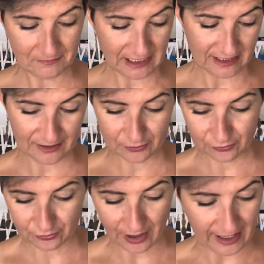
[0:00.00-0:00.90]
meaning
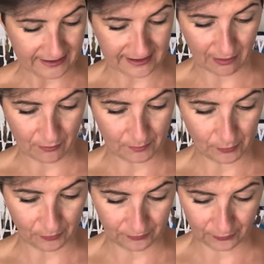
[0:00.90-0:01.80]
to try
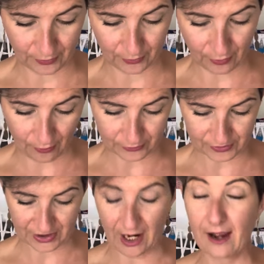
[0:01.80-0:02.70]
ball for a long
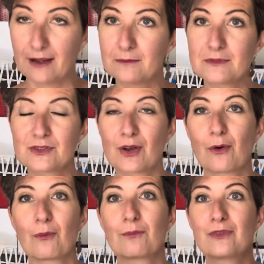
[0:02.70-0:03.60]
time.
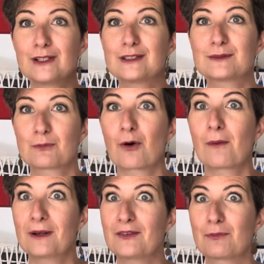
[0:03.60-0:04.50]
So this is
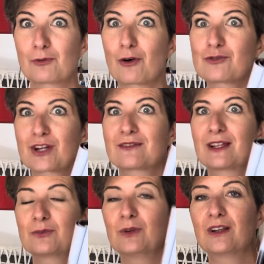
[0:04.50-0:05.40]
probably the project
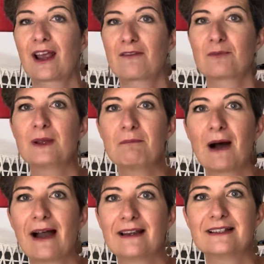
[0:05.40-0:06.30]
that will have me
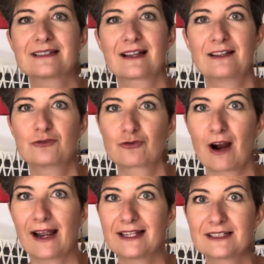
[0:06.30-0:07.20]
buy it and
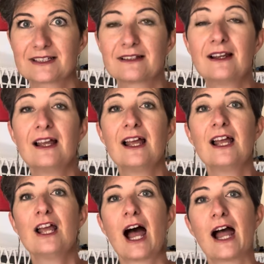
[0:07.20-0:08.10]
try it.
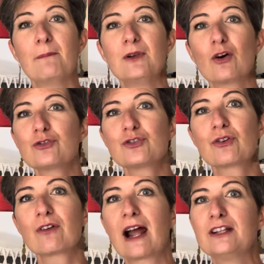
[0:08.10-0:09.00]
I'm not
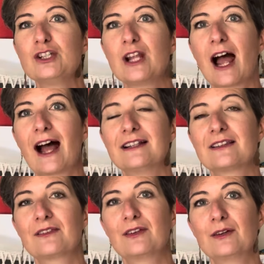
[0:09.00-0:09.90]
sure I'd add
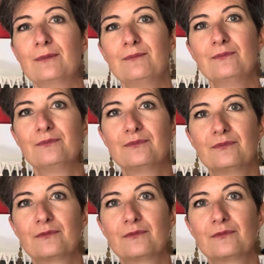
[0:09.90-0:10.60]
the um,